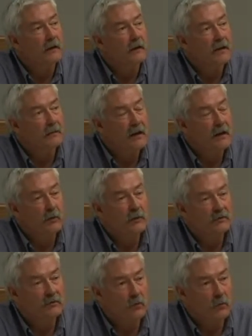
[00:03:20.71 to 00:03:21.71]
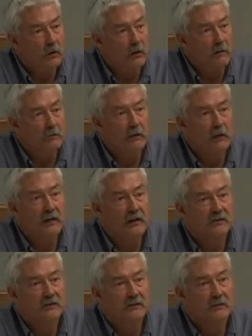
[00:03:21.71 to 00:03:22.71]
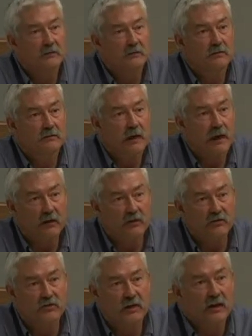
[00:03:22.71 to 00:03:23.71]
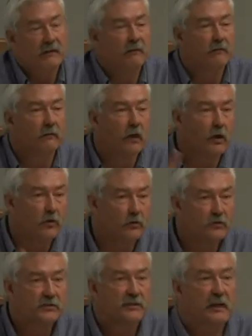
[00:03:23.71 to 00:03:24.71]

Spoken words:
keep that reservoir in place to manage any flows,